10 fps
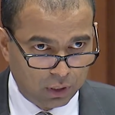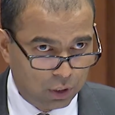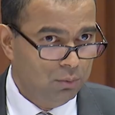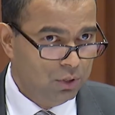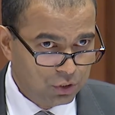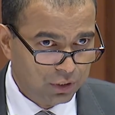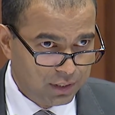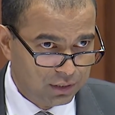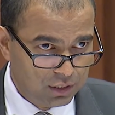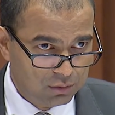commercial
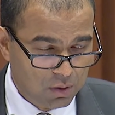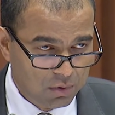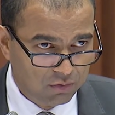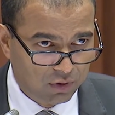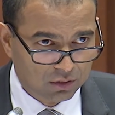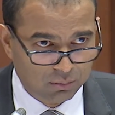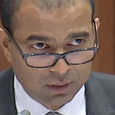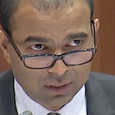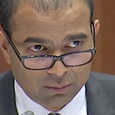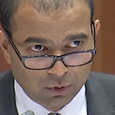entities may be affected by
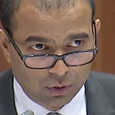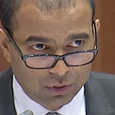deliberate